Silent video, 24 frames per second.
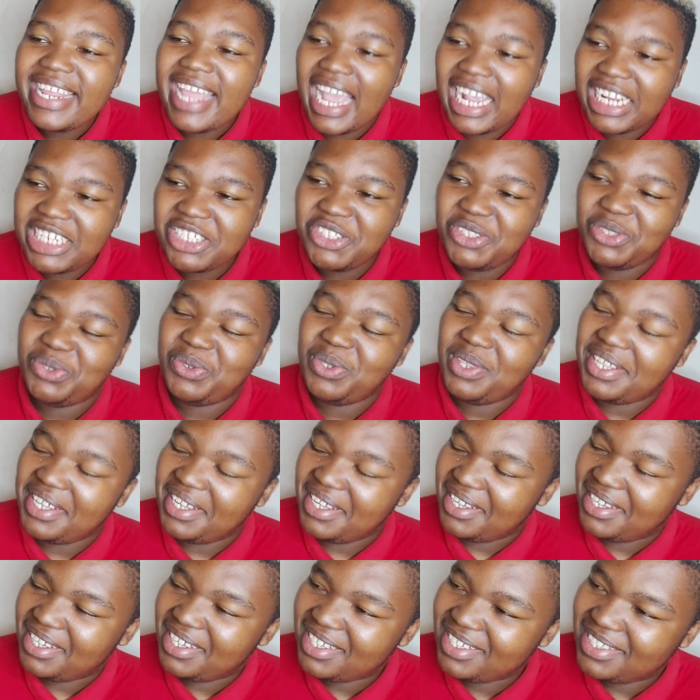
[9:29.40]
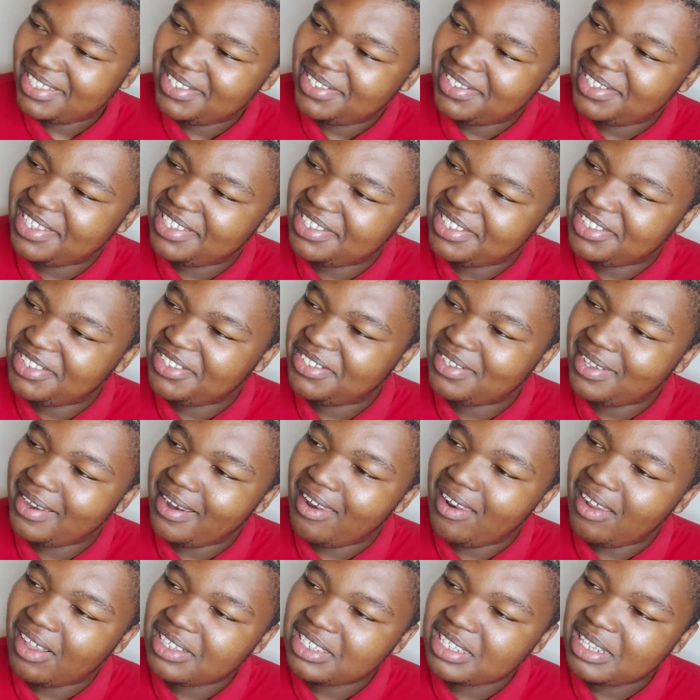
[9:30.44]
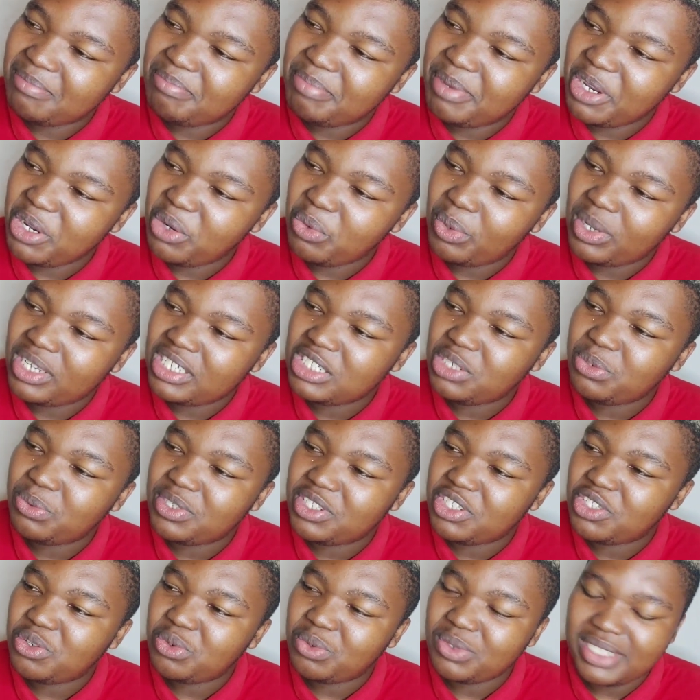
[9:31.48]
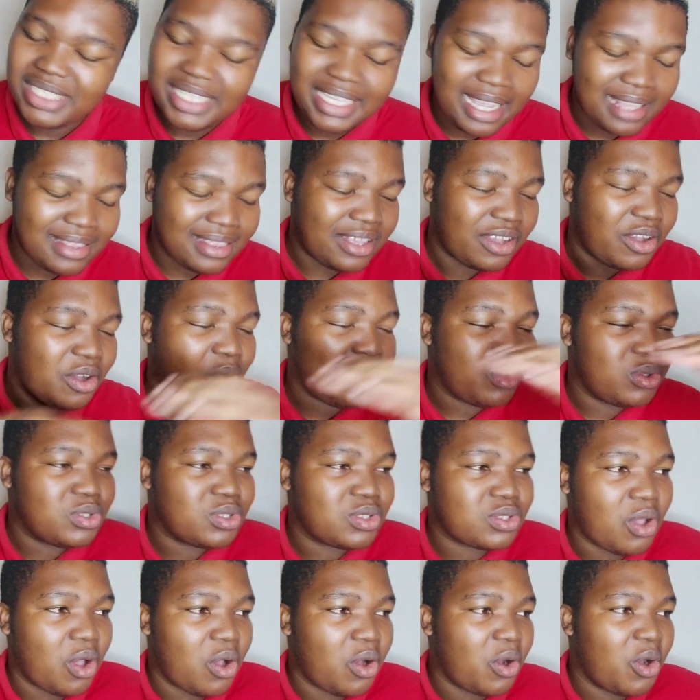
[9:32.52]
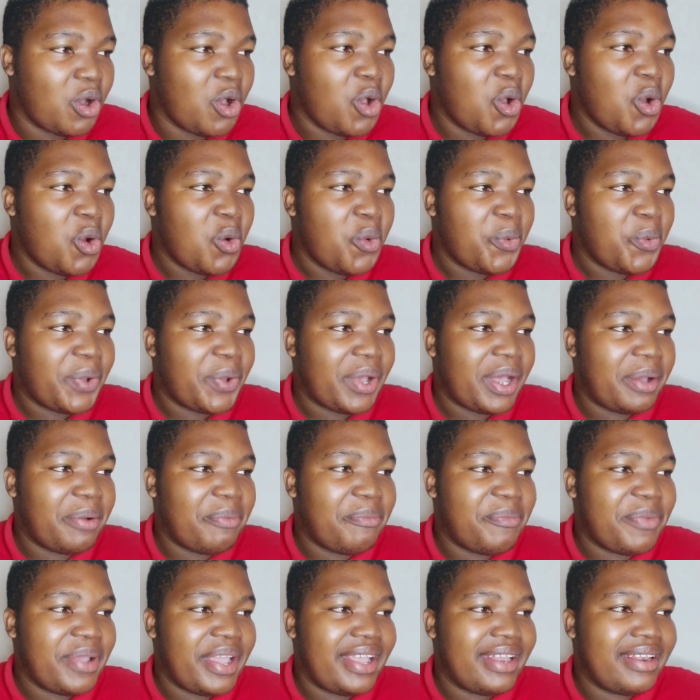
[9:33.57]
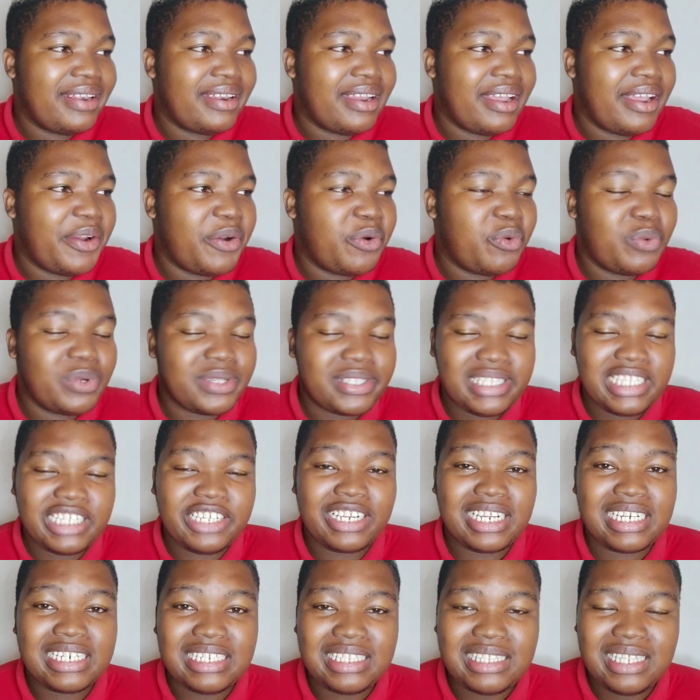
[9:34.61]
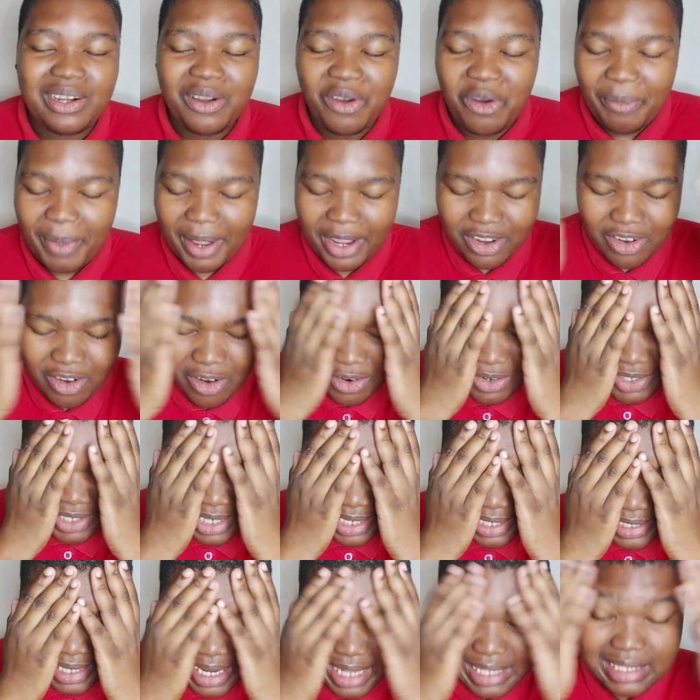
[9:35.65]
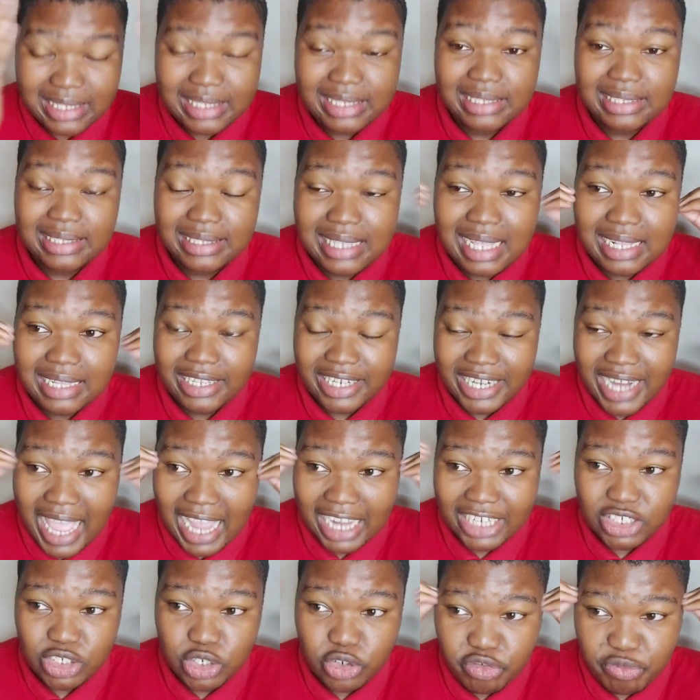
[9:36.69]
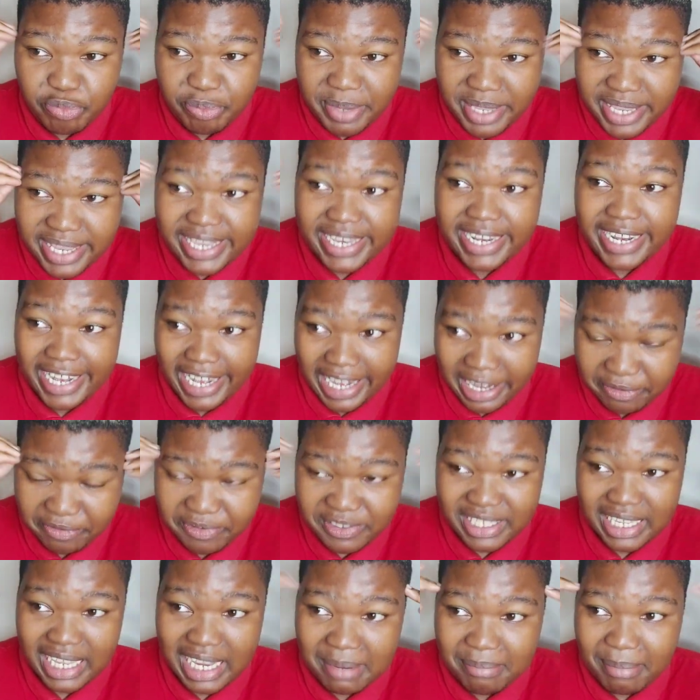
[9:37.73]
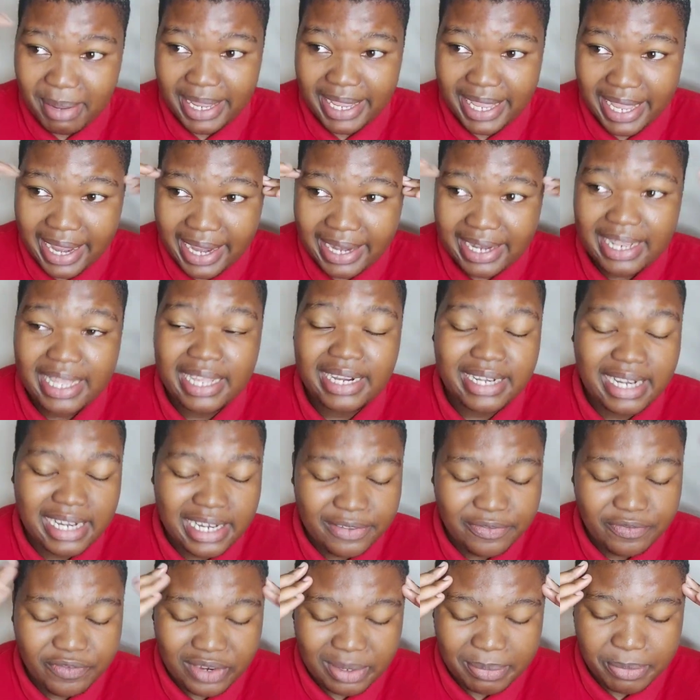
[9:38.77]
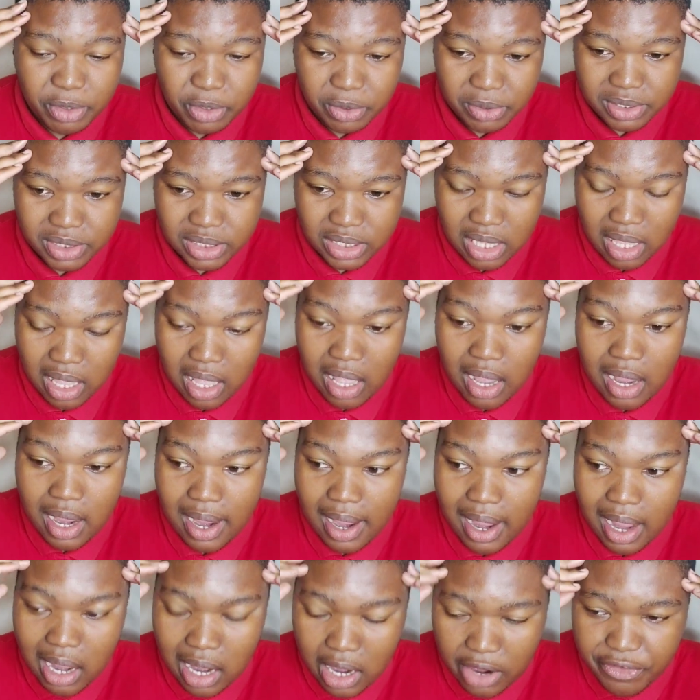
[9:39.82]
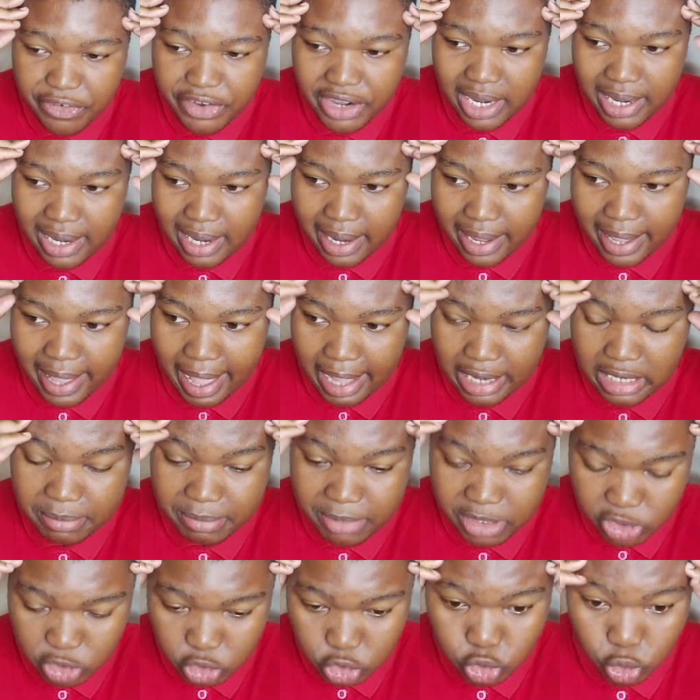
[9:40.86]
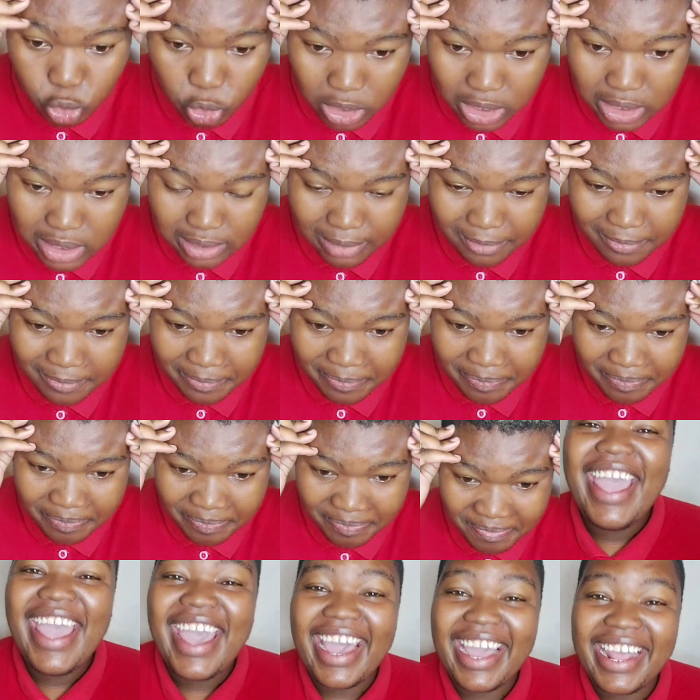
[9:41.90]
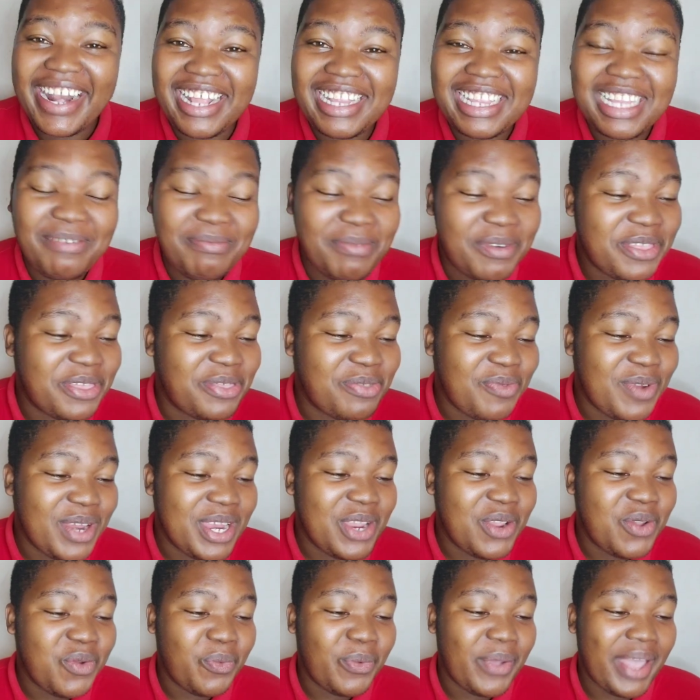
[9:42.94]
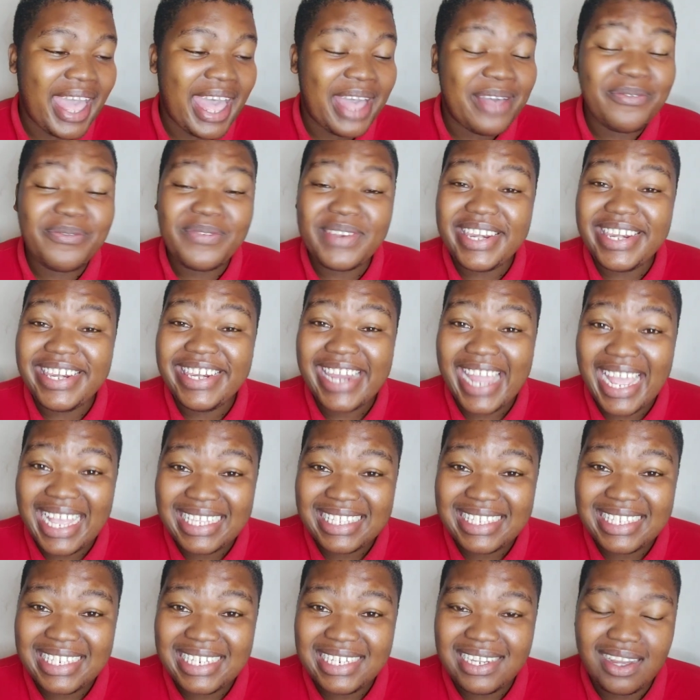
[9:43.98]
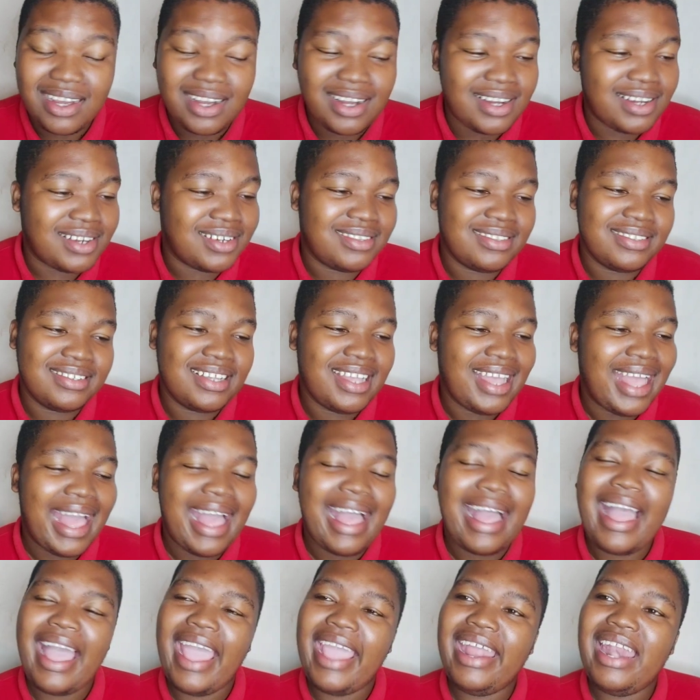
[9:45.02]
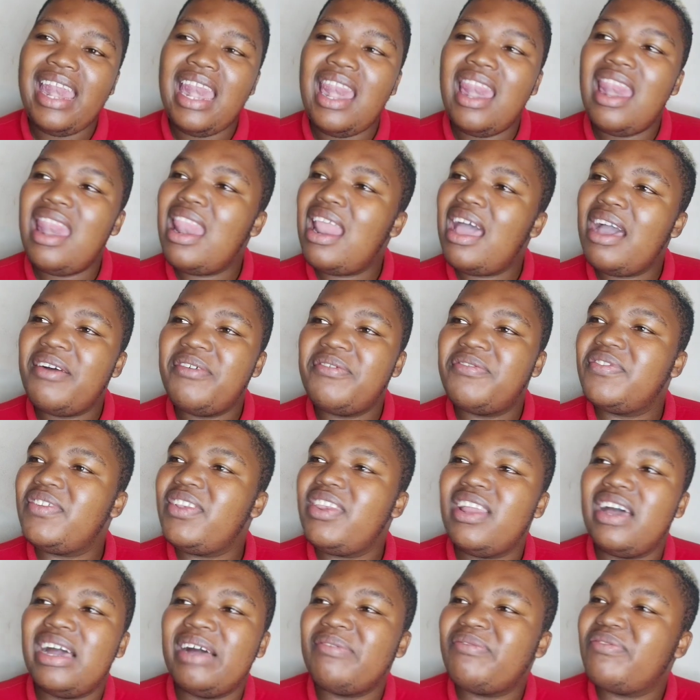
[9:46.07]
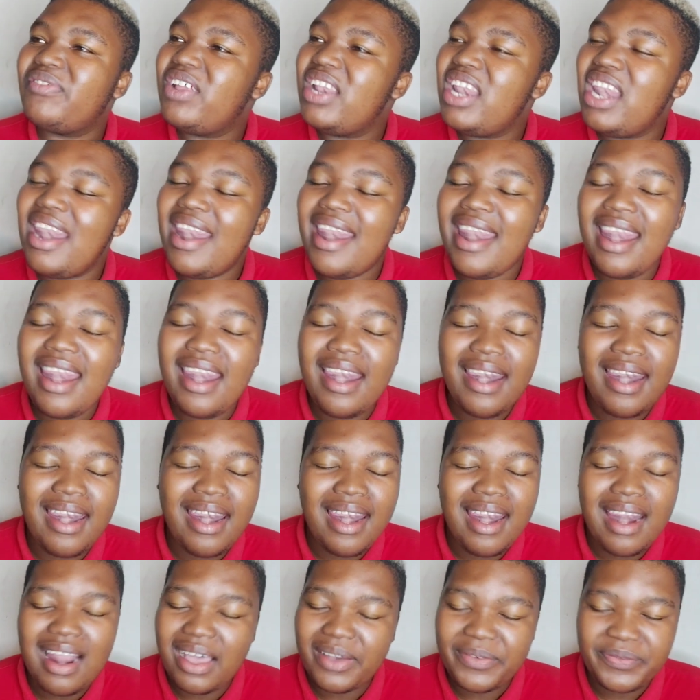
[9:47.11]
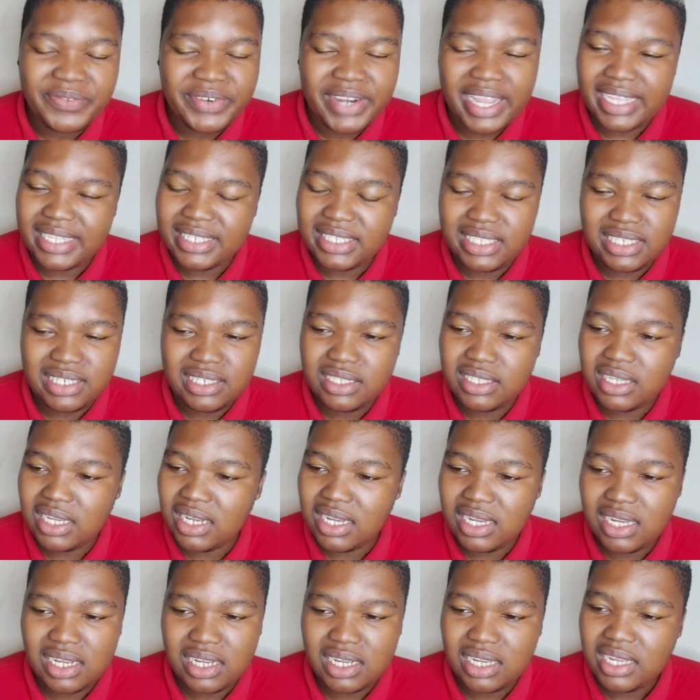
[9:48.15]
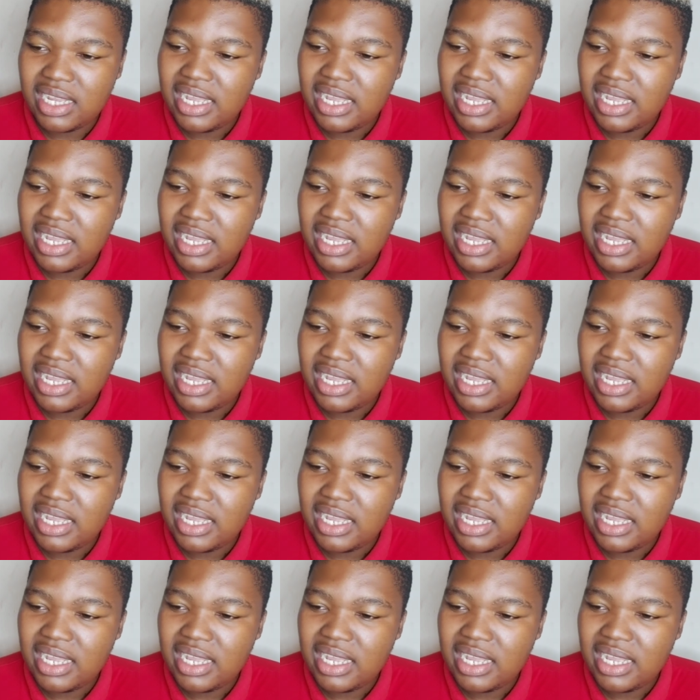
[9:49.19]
reaction to the to, to the last bit where she was, you know, singing the whole song um in her whistling register. Oh my god, that that reaction of me lives in my head rent free because Ariana had me shook. And at number three, we have Nasty. Oh, I love, love, love Nasty. Ugh,